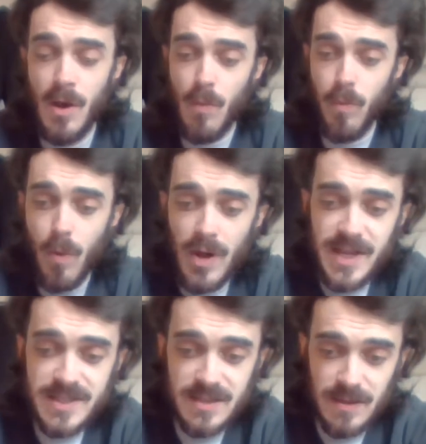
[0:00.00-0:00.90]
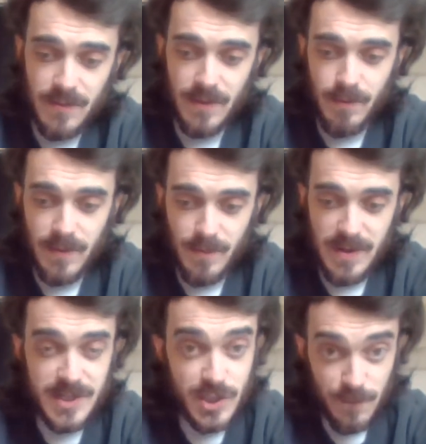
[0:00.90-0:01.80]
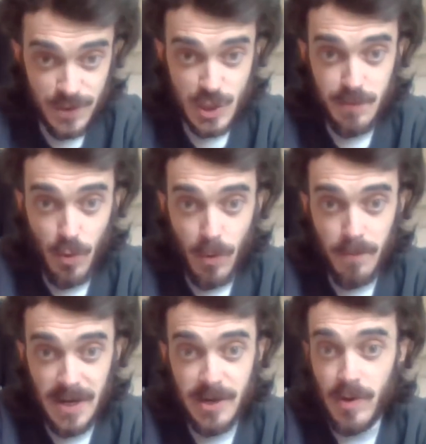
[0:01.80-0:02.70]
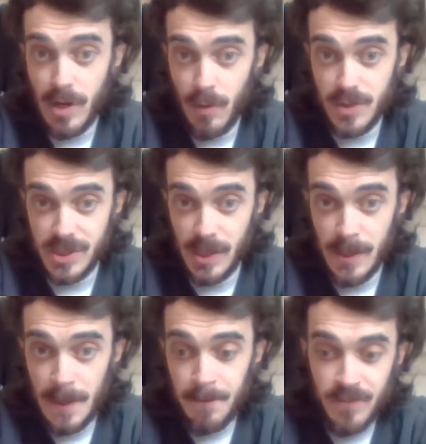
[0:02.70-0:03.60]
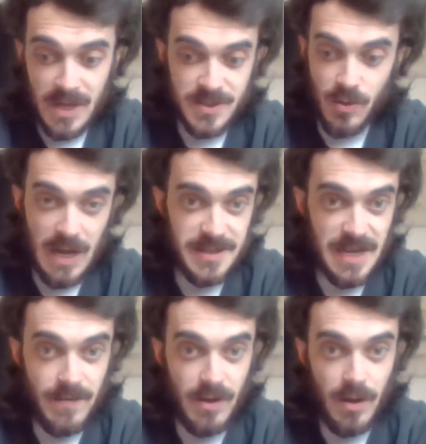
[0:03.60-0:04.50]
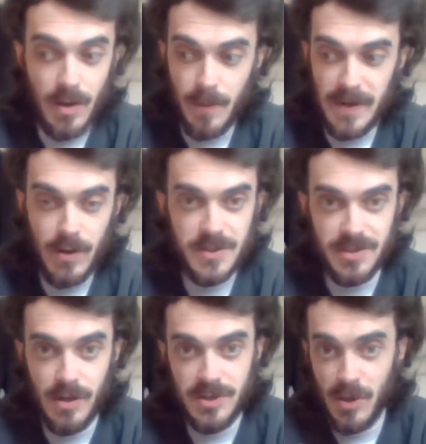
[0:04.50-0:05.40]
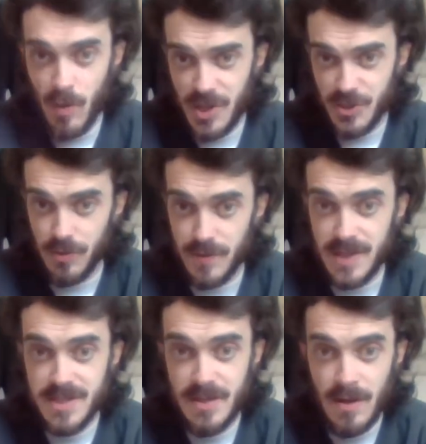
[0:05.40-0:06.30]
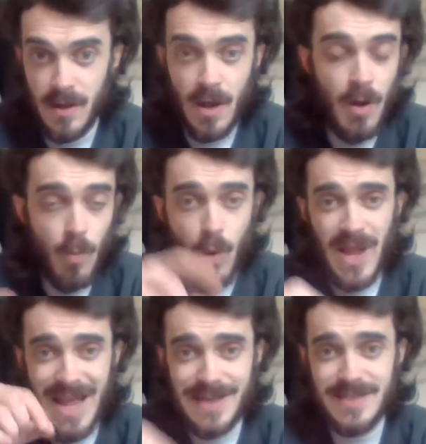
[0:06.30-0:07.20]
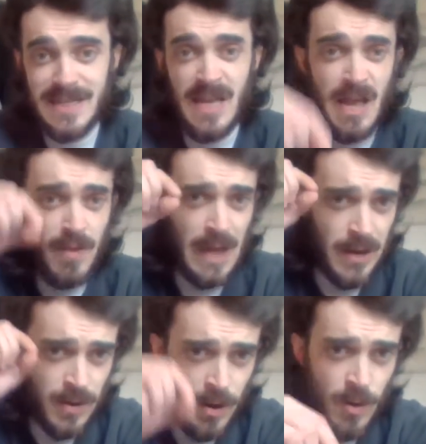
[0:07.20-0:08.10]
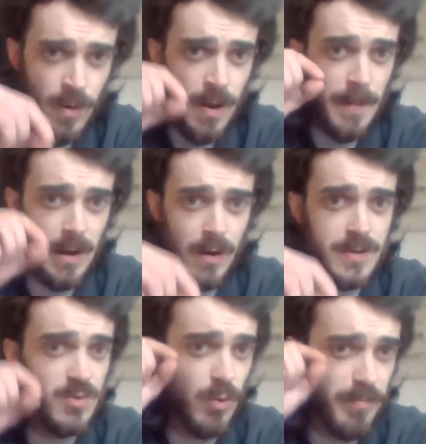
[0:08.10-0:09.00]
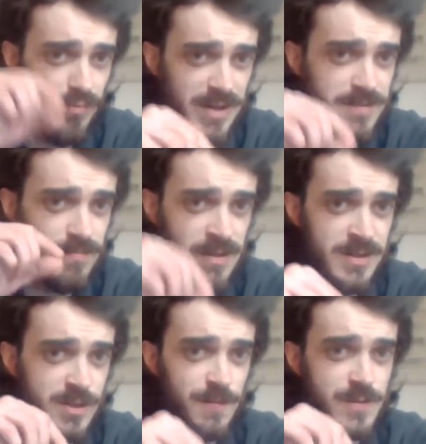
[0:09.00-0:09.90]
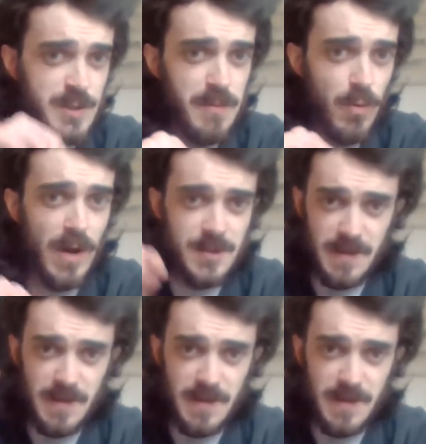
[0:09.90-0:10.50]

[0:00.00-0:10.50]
Why is it that the Minister for Sport, Media and Culture has been asked an urgent question on this? Why has it that no past or present Minister for Sport has